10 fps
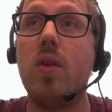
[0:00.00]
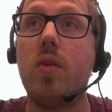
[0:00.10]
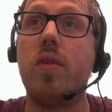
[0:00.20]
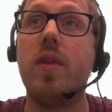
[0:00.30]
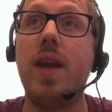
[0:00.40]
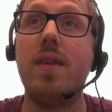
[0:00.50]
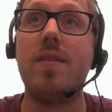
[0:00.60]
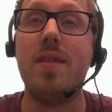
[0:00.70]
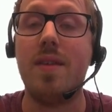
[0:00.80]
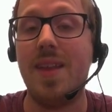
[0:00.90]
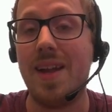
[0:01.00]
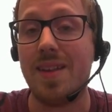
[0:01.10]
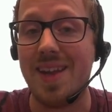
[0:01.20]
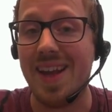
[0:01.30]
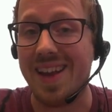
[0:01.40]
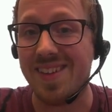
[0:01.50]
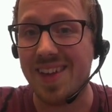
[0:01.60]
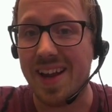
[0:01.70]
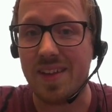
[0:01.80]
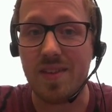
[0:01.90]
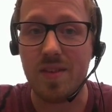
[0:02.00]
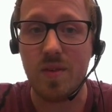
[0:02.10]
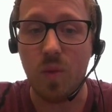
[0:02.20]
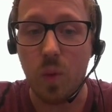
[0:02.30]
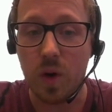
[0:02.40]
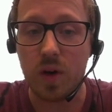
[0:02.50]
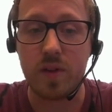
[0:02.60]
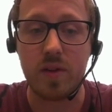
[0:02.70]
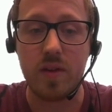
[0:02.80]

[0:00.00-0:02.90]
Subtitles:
contains that exact word